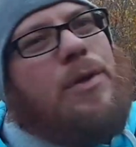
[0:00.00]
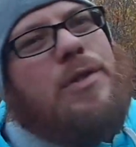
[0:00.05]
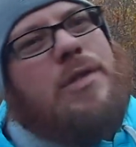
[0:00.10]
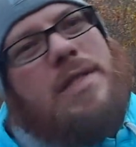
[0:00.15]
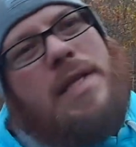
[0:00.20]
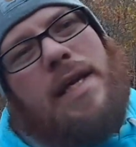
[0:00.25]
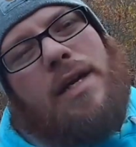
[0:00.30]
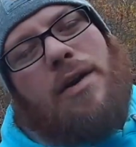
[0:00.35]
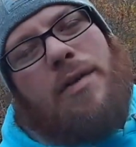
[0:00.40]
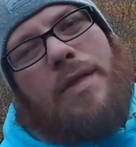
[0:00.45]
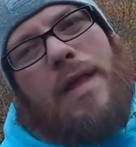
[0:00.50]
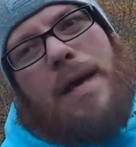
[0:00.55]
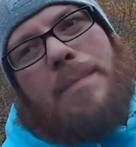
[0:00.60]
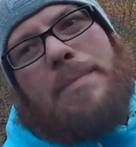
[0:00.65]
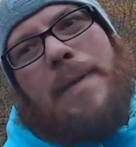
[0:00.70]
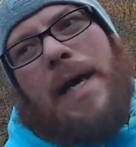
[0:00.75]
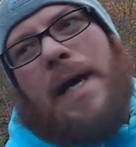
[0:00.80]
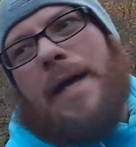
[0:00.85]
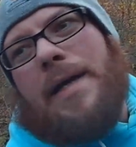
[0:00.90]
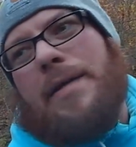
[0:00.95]
all that bad.
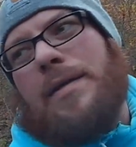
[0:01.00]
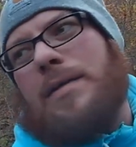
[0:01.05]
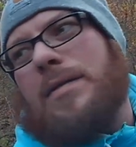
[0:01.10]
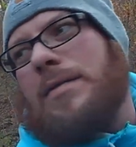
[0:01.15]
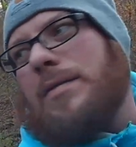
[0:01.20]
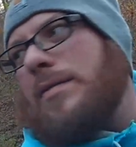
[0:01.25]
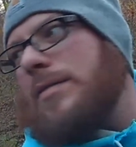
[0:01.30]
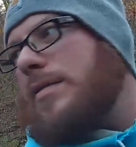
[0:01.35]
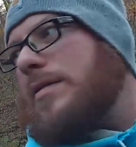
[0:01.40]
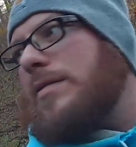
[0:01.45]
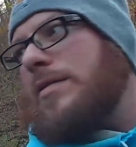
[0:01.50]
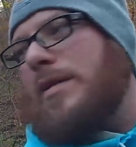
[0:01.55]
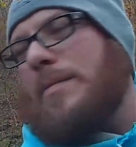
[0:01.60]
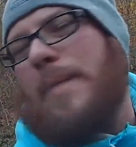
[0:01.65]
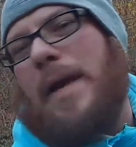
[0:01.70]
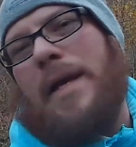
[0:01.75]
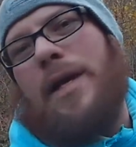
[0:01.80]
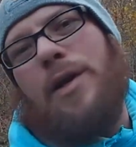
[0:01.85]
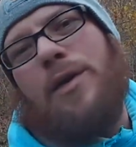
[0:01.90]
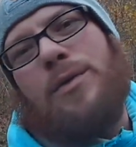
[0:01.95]

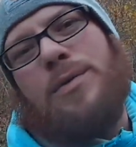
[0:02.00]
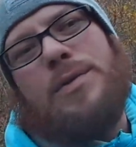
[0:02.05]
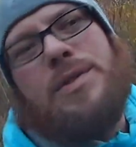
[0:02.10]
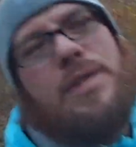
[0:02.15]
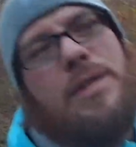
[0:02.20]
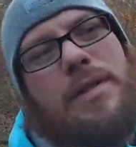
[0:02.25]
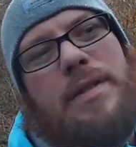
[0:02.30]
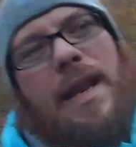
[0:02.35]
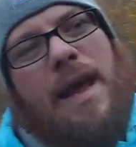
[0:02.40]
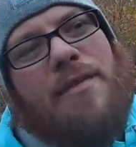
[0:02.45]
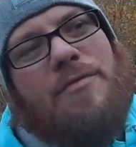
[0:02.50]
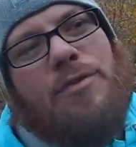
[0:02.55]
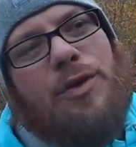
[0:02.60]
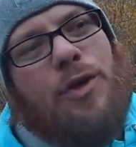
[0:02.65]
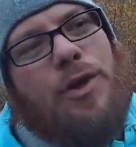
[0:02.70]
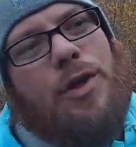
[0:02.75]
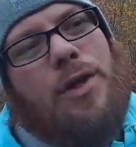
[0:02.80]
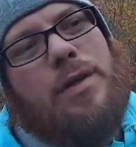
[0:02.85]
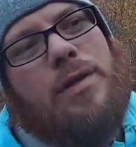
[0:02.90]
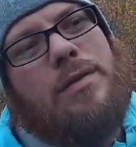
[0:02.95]
Tomatoes, never.
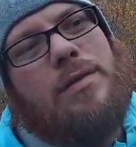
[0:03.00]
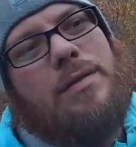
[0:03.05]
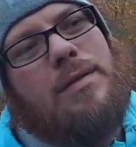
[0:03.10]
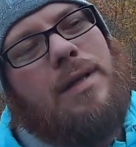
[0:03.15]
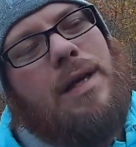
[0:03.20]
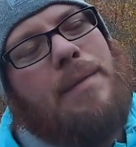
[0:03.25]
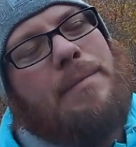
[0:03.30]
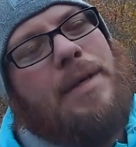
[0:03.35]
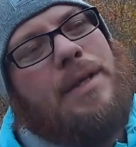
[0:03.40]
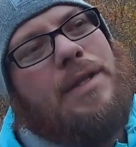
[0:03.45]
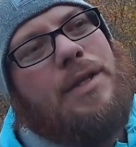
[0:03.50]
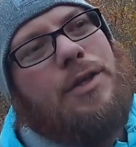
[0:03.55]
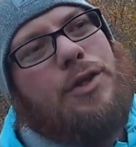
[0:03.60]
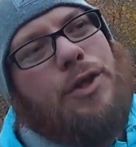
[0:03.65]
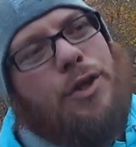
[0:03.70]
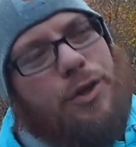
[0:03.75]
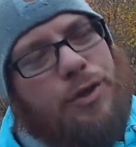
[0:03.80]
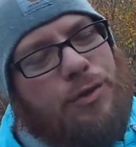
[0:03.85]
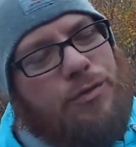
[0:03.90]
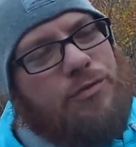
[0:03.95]
I mean, they're good
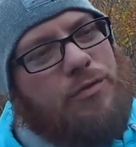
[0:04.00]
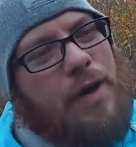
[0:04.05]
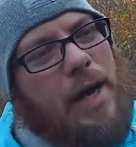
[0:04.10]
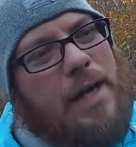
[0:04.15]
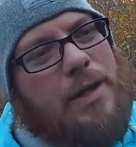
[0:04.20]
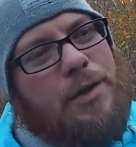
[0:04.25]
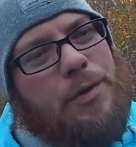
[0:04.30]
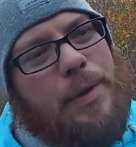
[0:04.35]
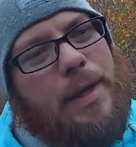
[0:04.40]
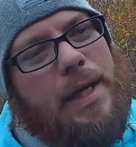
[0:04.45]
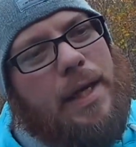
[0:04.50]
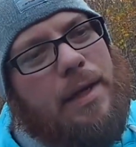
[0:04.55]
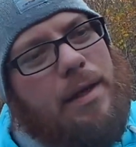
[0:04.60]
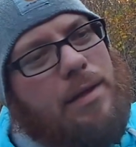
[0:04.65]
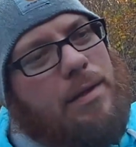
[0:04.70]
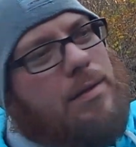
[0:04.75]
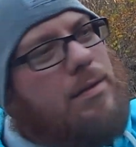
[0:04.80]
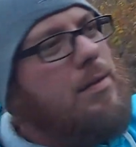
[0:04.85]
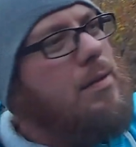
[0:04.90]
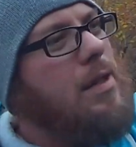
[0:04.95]
fried green,
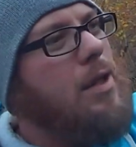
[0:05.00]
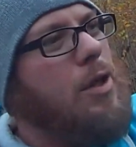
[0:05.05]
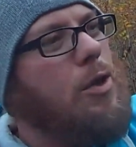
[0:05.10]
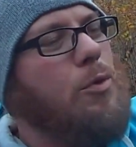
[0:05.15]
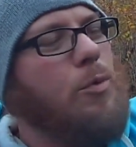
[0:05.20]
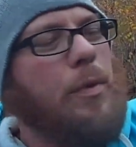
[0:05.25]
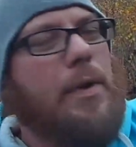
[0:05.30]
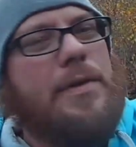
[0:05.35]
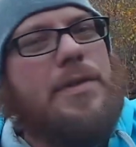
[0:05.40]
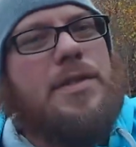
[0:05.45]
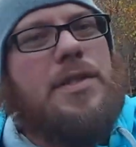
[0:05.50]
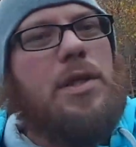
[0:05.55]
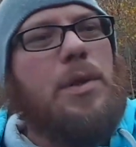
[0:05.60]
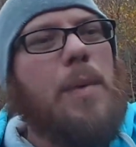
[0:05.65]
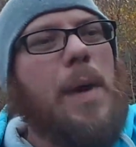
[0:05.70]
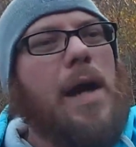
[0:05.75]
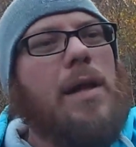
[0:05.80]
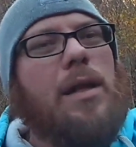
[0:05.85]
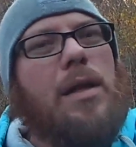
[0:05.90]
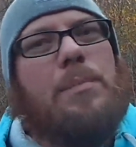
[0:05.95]
once in a while on
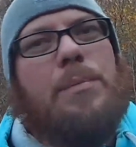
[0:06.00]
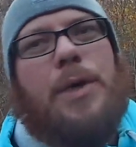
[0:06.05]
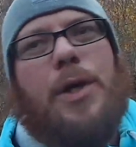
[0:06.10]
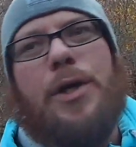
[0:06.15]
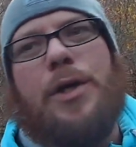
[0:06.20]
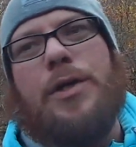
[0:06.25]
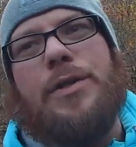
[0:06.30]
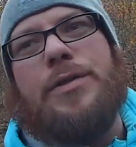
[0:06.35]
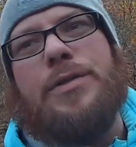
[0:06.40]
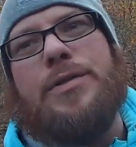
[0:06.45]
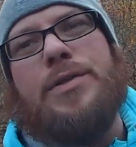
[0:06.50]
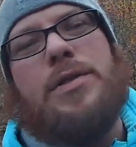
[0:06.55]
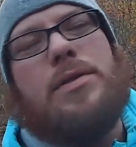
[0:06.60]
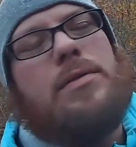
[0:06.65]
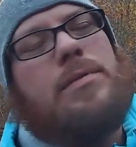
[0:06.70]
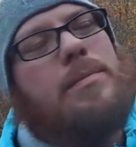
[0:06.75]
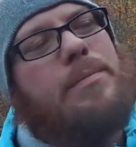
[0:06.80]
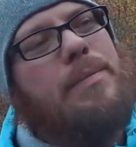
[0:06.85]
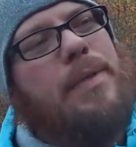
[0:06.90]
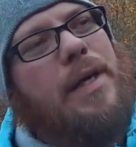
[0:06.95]
burgers,
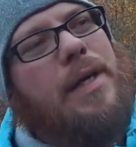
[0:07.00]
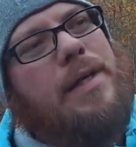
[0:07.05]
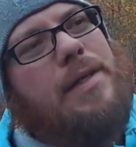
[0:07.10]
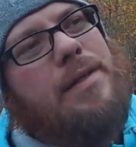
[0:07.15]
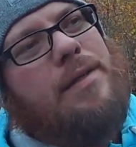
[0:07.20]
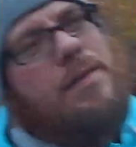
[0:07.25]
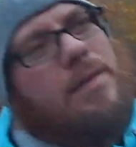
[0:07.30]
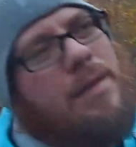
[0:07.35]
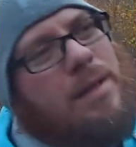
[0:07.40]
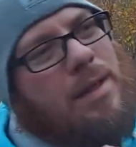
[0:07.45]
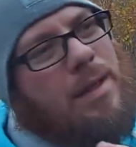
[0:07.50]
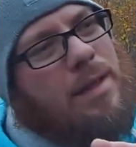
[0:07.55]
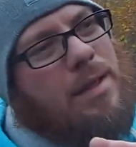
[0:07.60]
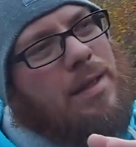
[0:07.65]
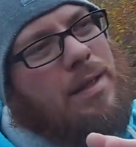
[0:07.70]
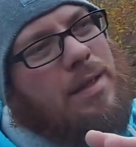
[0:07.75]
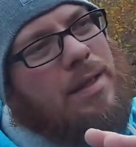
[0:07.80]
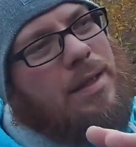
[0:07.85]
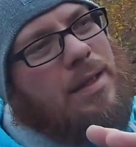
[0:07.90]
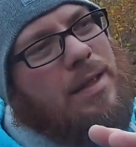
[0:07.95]
but
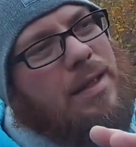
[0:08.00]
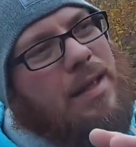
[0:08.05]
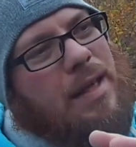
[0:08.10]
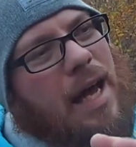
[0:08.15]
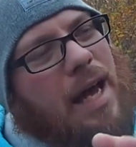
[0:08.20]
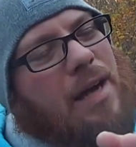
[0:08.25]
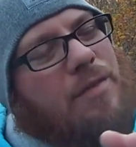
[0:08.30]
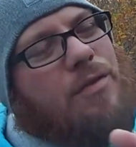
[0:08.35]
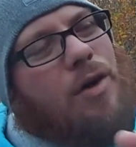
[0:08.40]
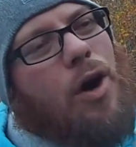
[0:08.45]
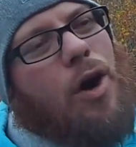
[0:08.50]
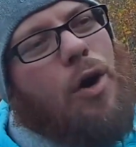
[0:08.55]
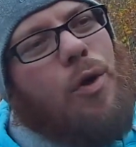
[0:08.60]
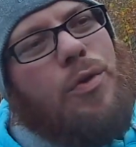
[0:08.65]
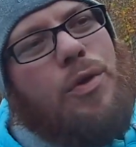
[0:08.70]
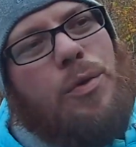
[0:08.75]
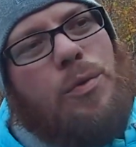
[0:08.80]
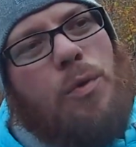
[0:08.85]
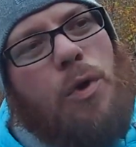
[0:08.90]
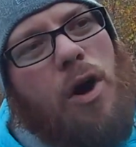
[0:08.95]
out of all the
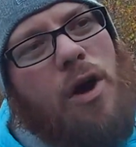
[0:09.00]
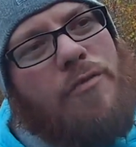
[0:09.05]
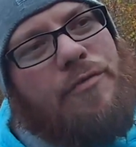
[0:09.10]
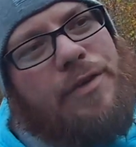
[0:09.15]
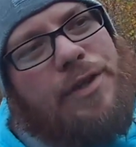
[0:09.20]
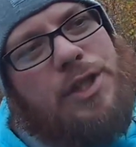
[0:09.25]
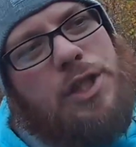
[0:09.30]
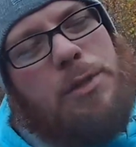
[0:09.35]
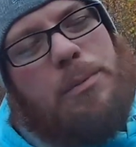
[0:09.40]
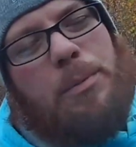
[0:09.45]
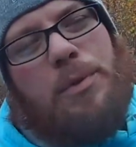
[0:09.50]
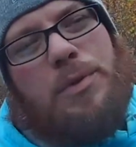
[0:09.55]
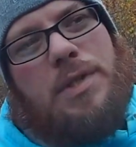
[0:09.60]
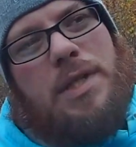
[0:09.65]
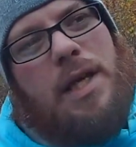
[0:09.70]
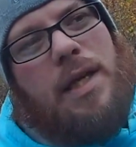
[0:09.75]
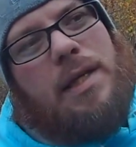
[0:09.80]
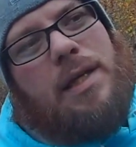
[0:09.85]
raw vegetables I eat,